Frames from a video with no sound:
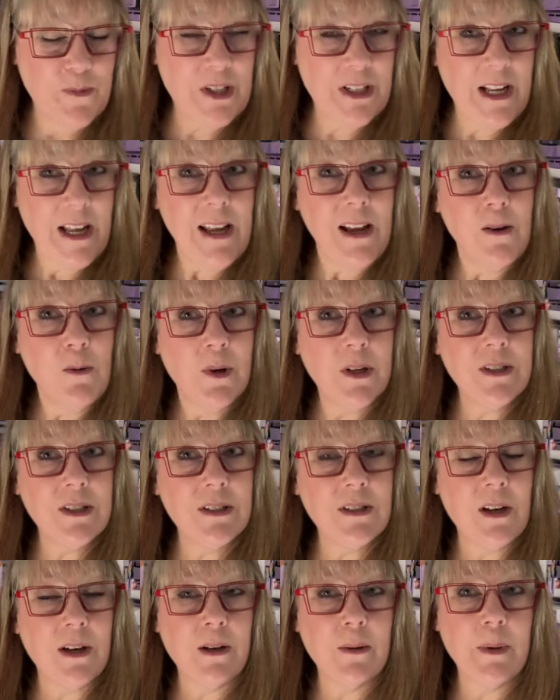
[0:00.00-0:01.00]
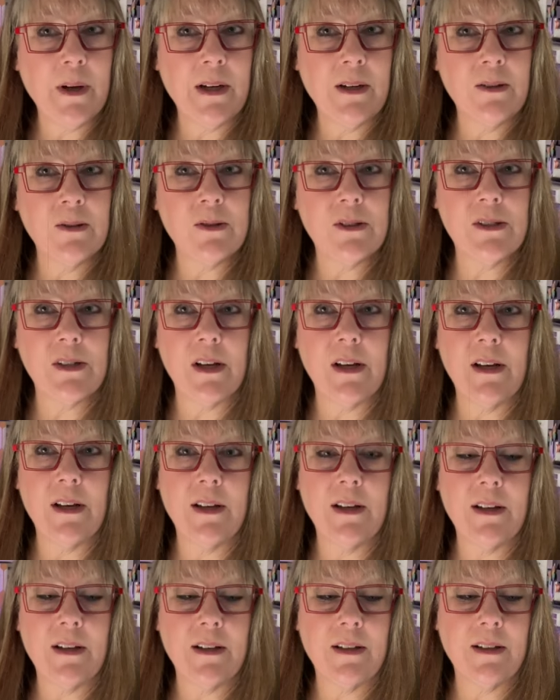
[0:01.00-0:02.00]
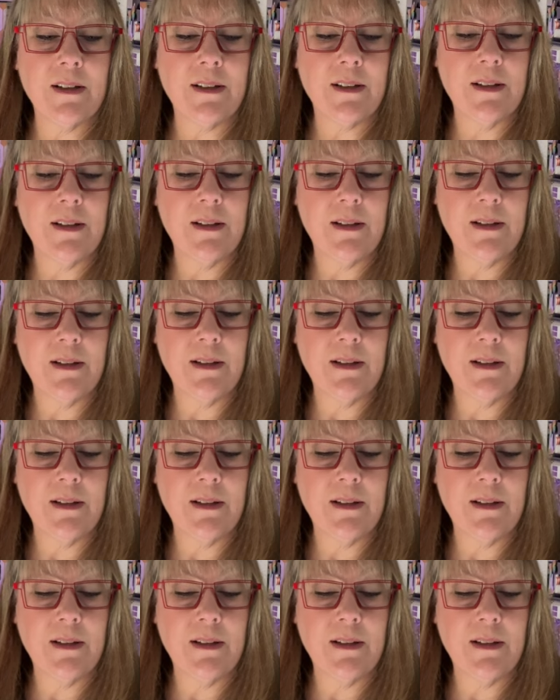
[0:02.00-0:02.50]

today I wanted to talk about... Uh,